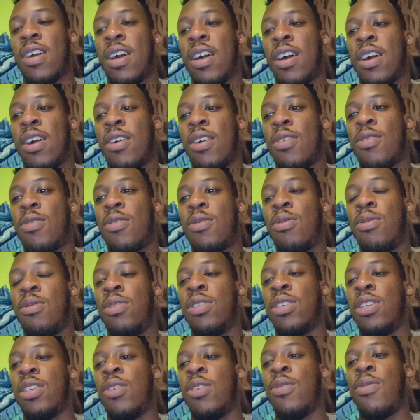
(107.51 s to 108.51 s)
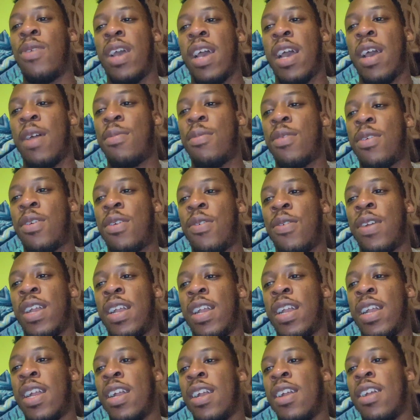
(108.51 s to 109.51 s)
Coogee rap
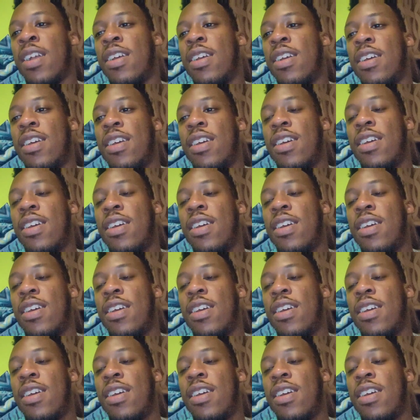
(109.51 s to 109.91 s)
career.